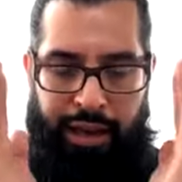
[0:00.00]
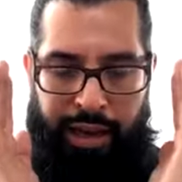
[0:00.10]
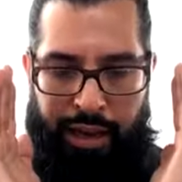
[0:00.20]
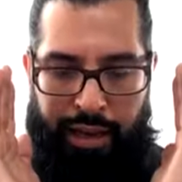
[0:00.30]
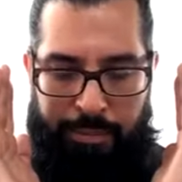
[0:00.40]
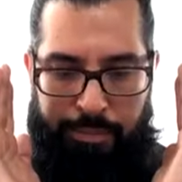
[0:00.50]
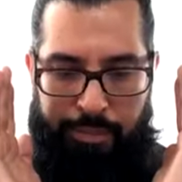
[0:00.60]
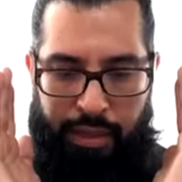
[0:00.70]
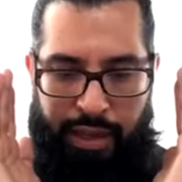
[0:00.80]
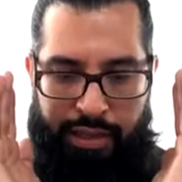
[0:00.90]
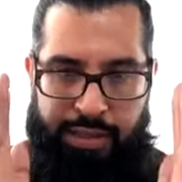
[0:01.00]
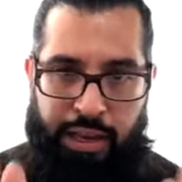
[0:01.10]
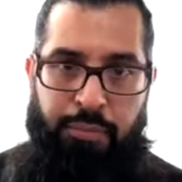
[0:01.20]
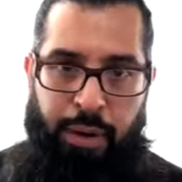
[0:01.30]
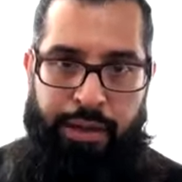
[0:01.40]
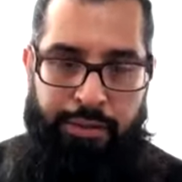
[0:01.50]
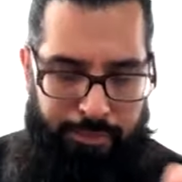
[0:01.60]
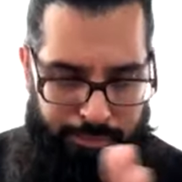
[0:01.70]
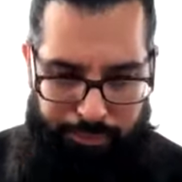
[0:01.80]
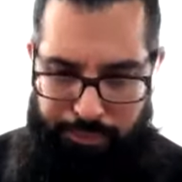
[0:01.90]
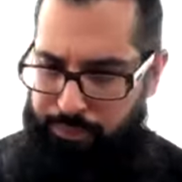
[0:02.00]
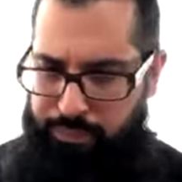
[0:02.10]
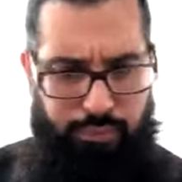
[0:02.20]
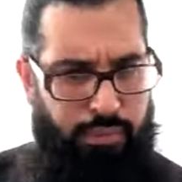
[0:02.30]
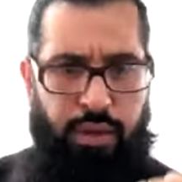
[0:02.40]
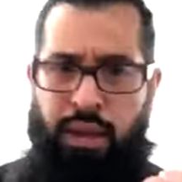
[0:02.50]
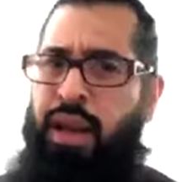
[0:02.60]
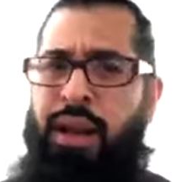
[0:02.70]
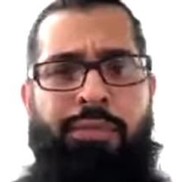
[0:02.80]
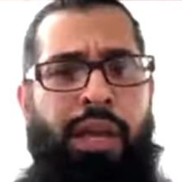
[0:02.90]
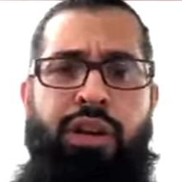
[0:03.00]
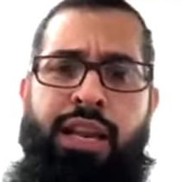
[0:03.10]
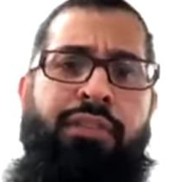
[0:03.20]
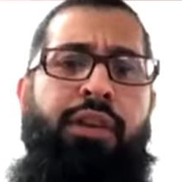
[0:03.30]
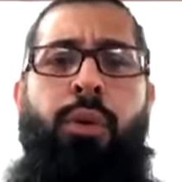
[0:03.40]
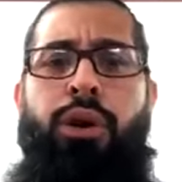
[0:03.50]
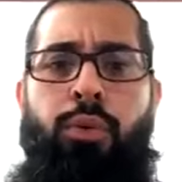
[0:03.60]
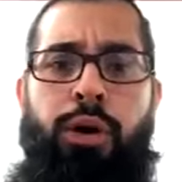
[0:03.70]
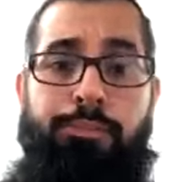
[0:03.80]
a, in a state of mind mm-hmm. that you can have that one on one.